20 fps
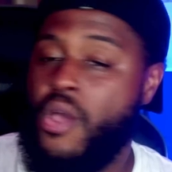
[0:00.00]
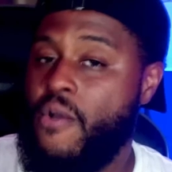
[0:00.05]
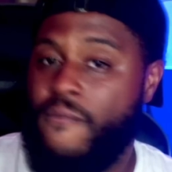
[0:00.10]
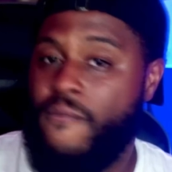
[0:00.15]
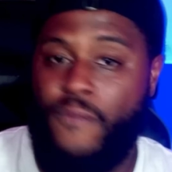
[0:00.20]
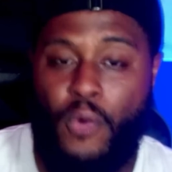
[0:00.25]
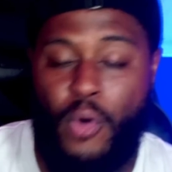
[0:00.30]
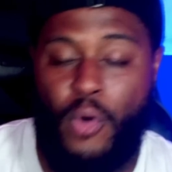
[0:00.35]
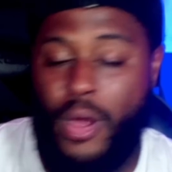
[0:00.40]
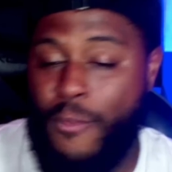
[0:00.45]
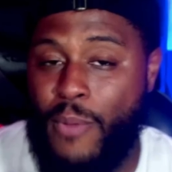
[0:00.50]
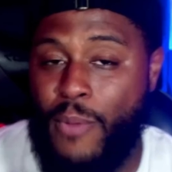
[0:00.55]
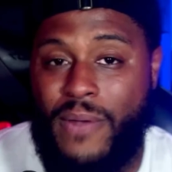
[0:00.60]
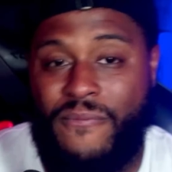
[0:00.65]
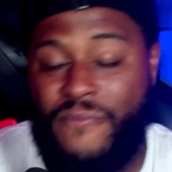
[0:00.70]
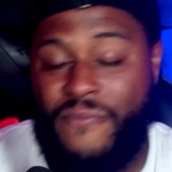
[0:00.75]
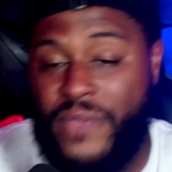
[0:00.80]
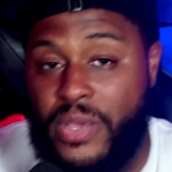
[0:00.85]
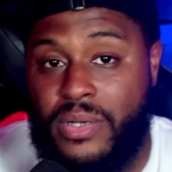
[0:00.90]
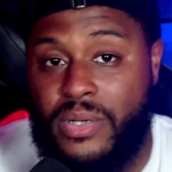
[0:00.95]
for what
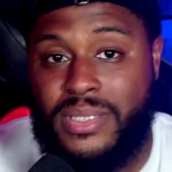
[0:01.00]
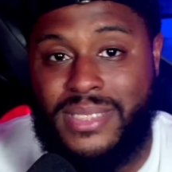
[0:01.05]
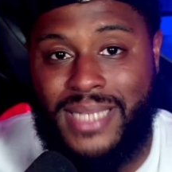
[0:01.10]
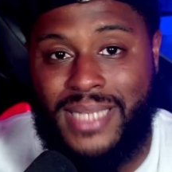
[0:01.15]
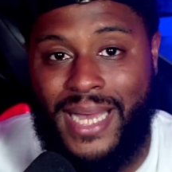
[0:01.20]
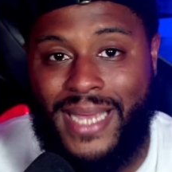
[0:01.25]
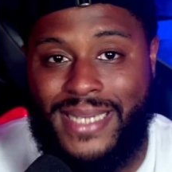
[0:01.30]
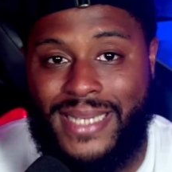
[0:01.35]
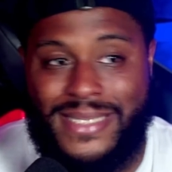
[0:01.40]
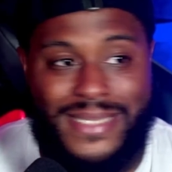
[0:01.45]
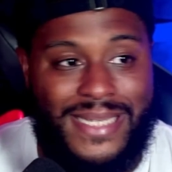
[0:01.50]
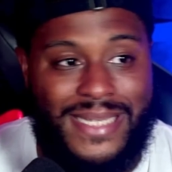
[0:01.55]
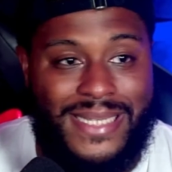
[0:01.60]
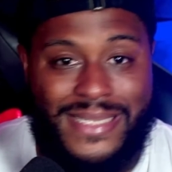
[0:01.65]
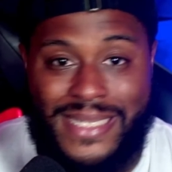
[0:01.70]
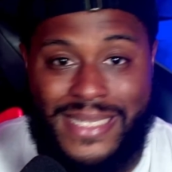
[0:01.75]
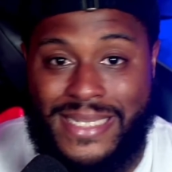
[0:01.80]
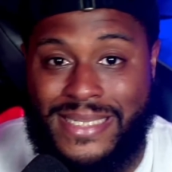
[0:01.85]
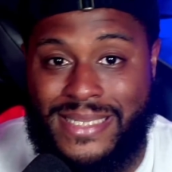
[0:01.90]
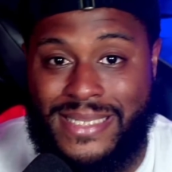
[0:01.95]
feels like
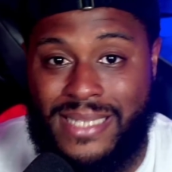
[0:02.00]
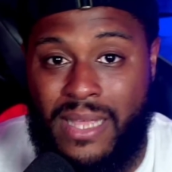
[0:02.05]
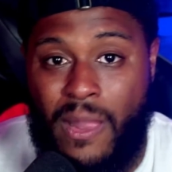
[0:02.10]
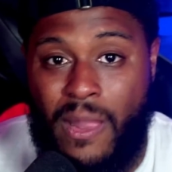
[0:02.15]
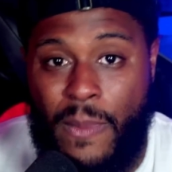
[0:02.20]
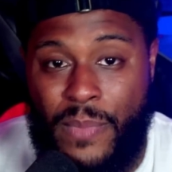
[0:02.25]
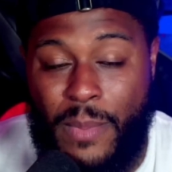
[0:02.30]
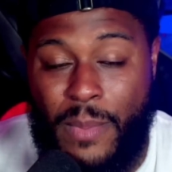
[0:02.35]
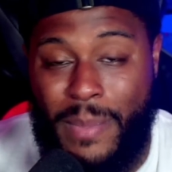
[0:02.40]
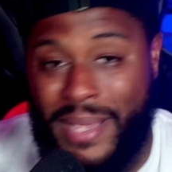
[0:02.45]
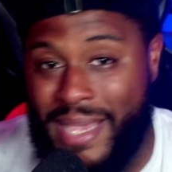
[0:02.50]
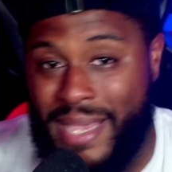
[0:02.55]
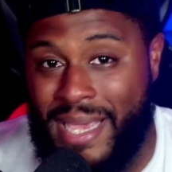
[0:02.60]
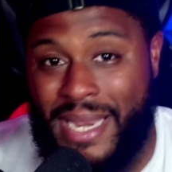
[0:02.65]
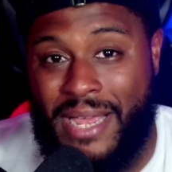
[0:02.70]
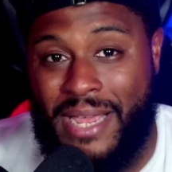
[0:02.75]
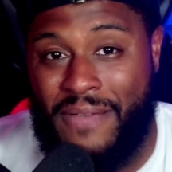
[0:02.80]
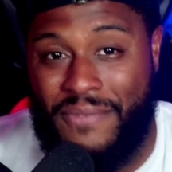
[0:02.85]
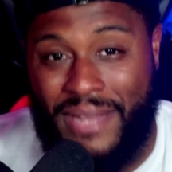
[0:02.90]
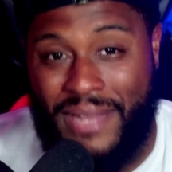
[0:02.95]
since the
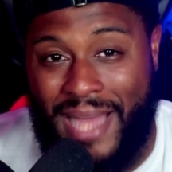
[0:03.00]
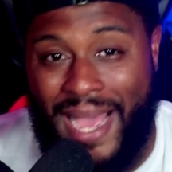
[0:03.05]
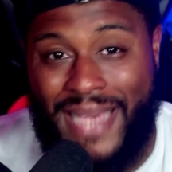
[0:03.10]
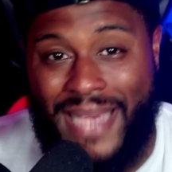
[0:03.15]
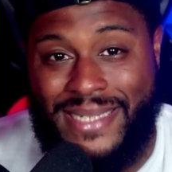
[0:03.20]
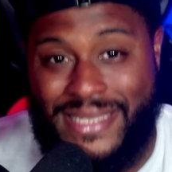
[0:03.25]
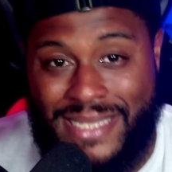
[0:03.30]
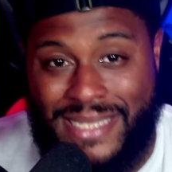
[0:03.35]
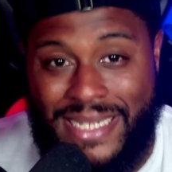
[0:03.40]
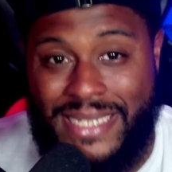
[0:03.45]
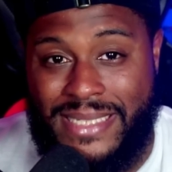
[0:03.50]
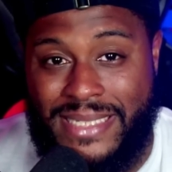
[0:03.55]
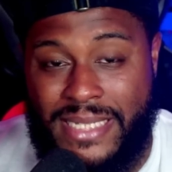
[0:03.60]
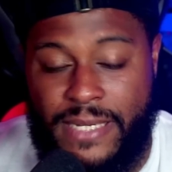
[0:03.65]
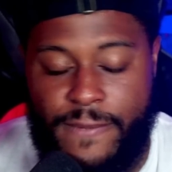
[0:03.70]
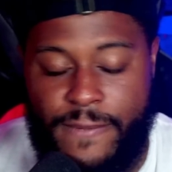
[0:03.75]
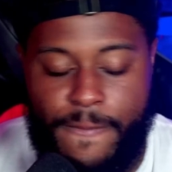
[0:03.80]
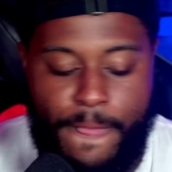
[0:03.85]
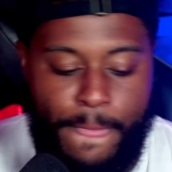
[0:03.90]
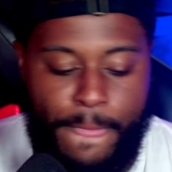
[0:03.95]
beginning of last
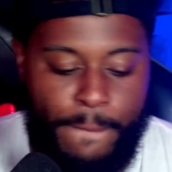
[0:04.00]
season.